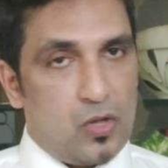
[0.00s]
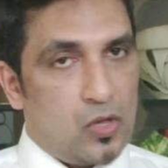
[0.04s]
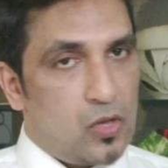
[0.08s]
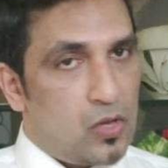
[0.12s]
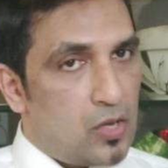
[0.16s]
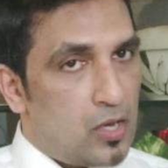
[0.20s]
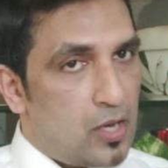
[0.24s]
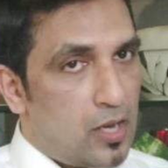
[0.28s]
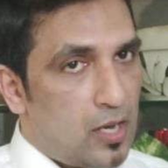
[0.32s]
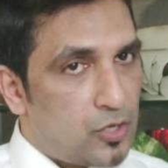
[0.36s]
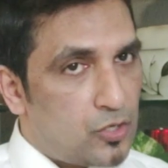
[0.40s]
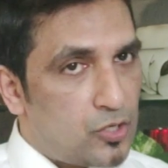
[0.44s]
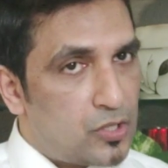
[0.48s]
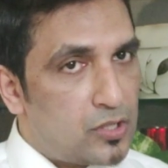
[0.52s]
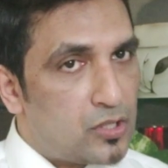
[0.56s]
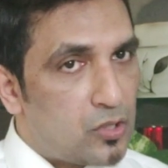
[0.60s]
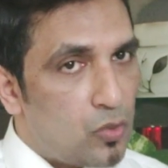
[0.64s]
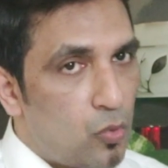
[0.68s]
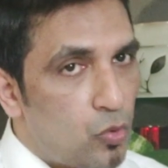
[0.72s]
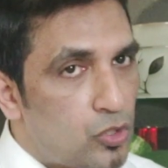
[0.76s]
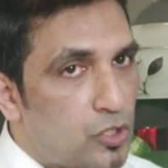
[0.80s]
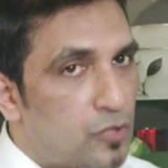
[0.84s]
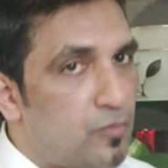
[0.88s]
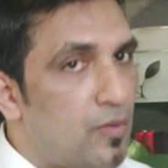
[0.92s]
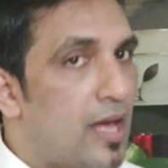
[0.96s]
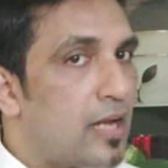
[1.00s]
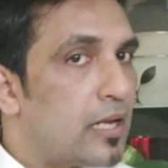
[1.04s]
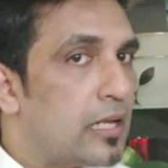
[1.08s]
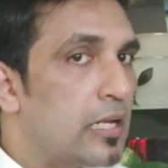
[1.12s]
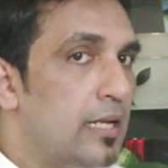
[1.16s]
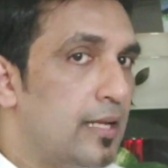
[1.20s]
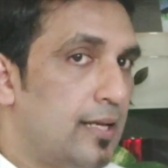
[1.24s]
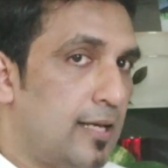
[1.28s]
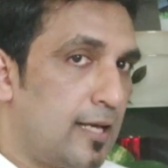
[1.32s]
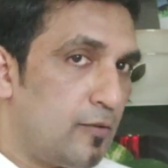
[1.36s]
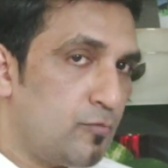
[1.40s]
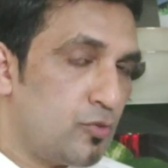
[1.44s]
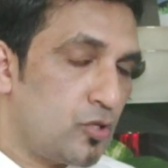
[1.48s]
accent automatically
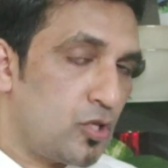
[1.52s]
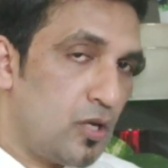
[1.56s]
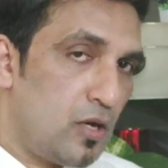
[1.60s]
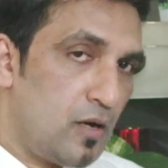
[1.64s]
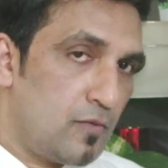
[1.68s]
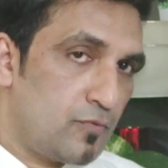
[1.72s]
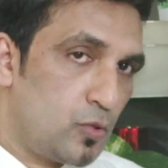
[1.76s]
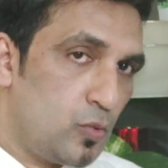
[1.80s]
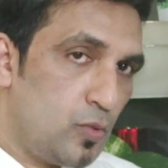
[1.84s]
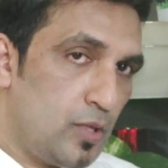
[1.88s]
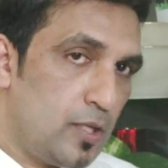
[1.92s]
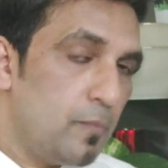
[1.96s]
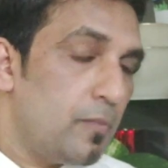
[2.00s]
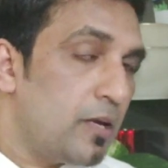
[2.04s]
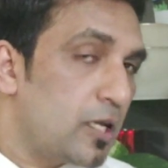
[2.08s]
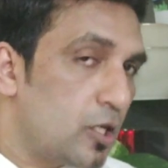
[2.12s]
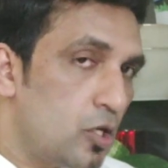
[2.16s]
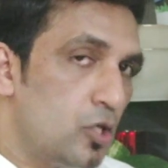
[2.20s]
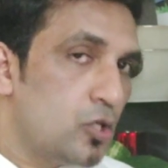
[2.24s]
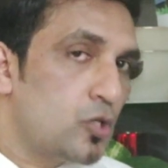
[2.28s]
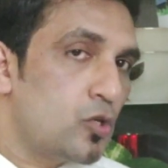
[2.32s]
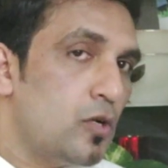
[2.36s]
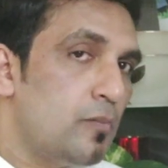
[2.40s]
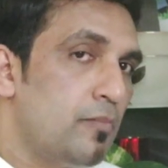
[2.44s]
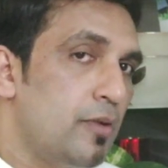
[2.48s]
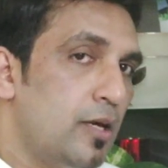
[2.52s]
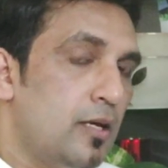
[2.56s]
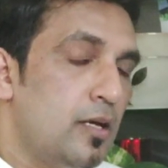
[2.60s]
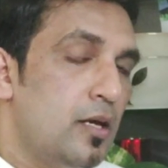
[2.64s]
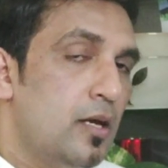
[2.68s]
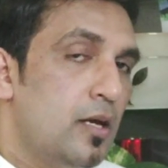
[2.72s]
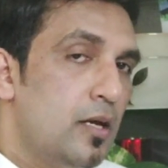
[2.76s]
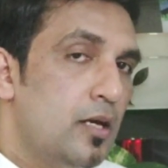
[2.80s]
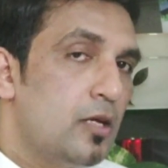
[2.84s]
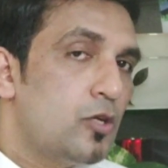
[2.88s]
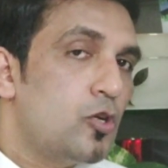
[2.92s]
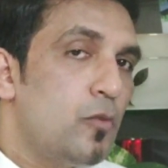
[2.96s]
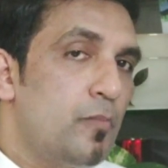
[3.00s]
comes after it. It will
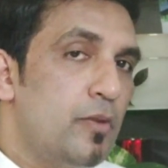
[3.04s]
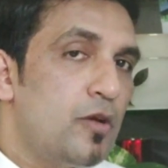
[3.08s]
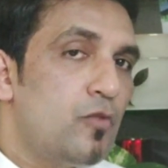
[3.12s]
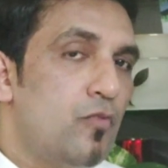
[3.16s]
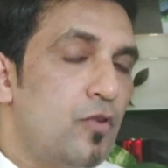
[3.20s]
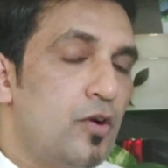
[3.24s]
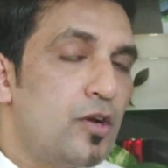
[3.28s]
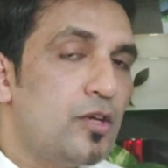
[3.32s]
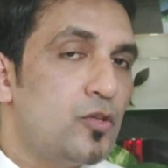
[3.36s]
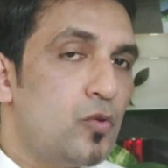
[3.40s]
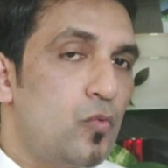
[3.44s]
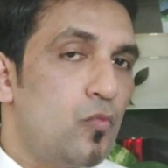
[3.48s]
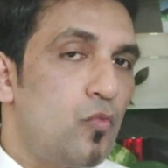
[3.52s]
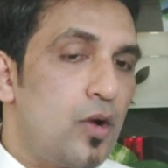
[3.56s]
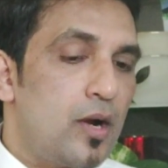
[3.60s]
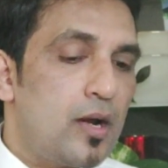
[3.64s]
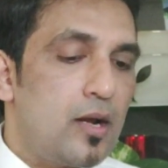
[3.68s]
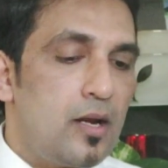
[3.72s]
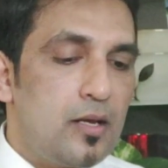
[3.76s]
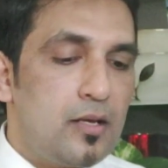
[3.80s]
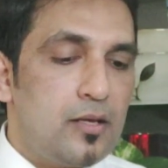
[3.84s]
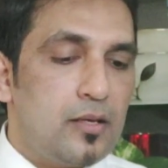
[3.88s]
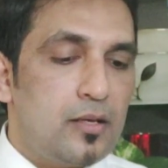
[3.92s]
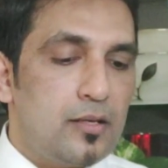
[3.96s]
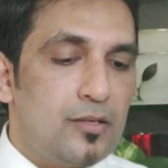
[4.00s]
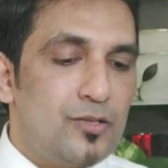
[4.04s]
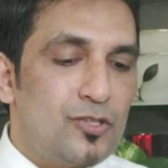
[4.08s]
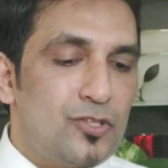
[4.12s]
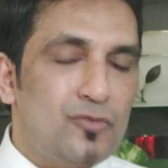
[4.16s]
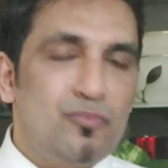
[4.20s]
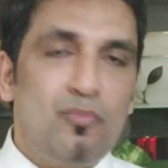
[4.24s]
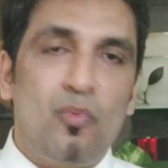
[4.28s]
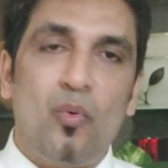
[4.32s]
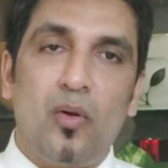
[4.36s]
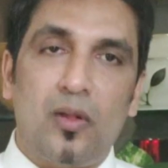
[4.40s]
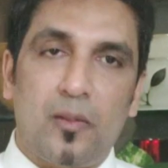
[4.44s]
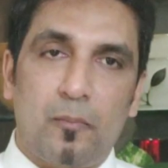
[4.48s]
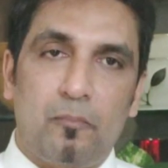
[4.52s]
be very, very
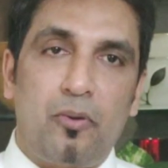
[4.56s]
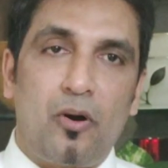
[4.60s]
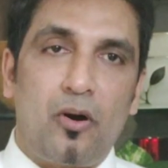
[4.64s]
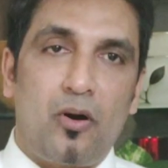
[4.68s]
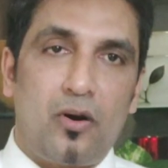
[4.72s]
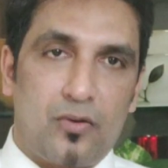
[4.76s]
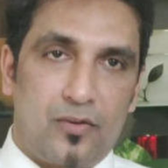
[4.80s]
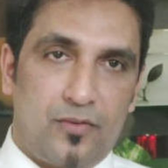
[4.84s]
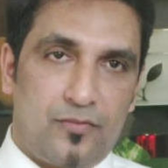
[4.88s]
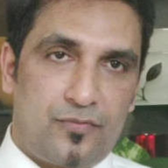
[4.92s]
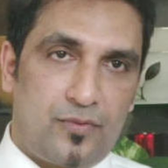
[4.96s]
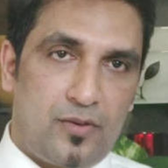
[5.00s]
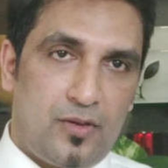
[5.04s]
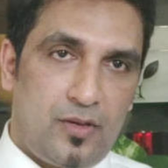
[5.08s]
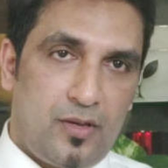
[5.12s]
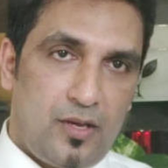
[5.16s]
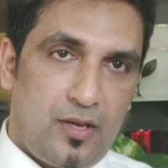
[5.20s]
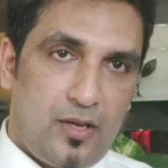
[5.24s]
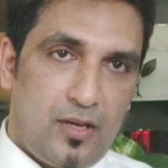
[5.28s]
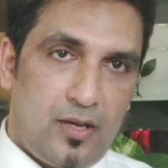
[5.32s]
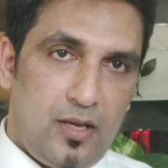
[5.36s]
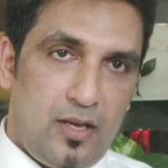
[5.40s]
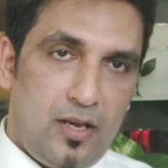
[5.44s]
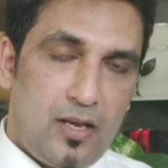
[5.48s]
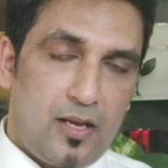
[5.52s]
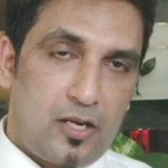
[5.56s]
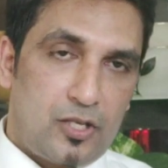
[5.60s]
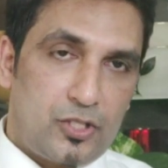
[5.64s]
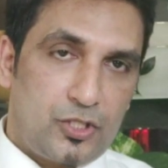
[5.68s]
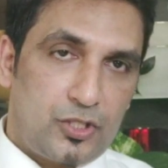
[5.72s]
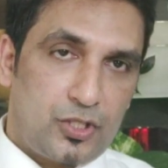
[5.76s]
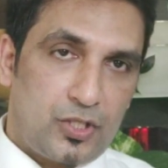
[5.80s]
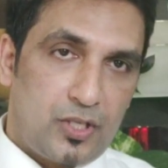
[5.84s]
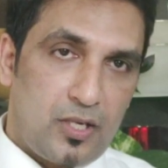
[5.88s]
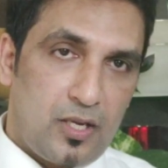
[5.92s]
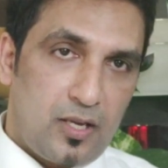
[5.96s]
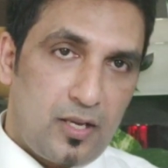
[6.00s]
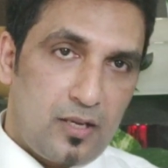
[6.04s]
small part of English
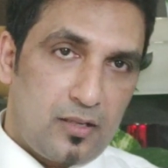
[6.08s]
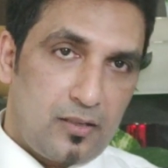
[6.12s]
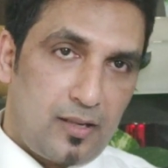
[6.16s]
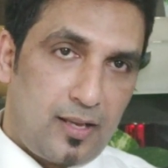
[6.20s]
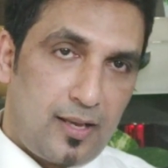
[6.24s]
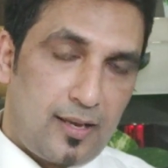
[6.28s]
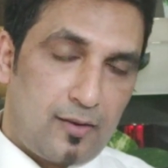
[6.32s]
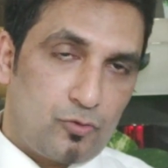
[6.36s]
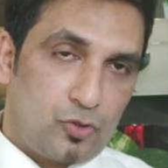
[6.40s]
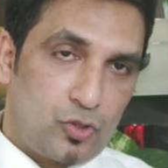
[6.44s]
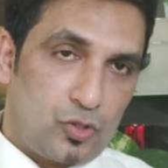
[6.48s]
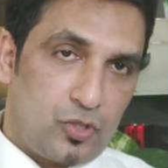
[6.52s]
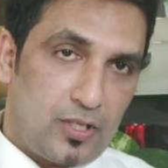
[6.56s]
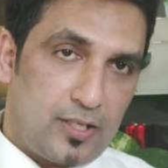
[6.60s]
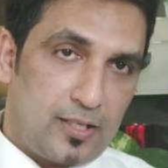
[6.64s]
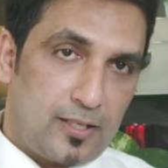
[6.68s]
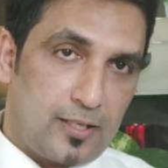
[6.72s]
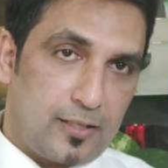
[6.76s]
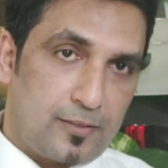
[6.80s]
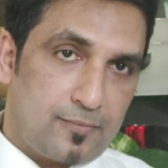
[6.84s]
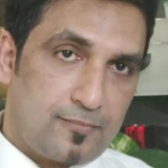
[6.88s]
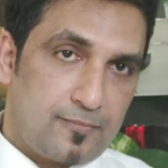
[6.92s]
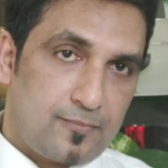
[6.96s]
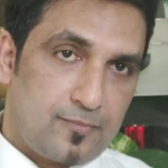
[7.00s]
language learning.